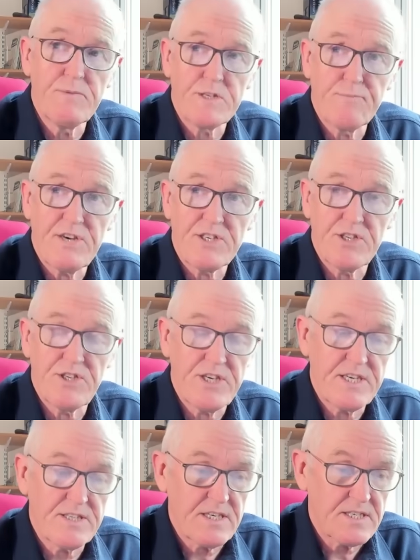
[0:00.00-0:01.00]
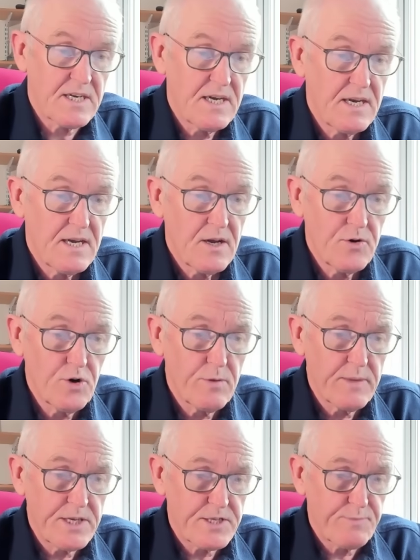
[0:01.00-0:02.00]
suppressor genes is
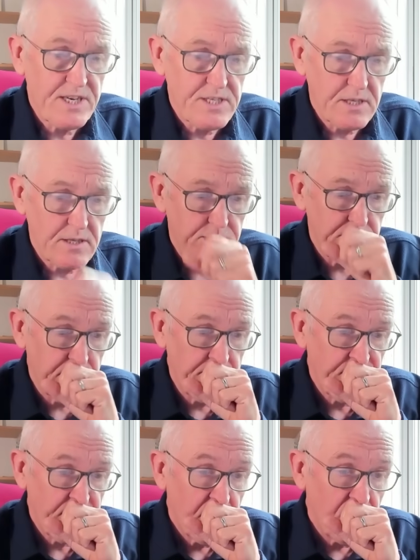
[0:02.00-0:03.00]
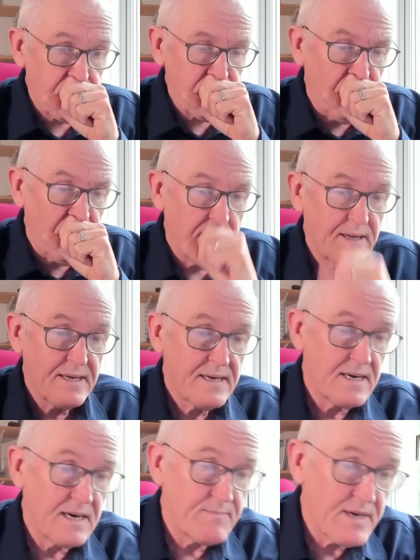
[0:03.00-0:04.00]
normally suppressing the tumour.
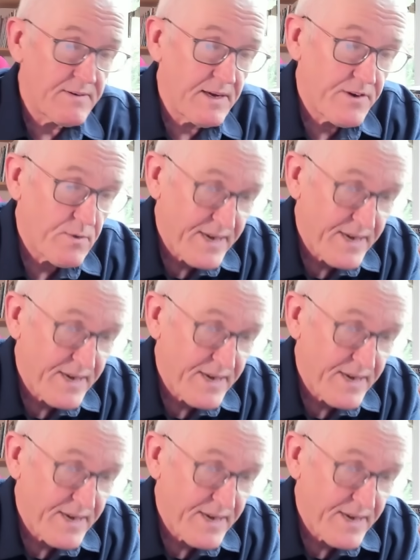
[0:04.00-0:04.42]
If you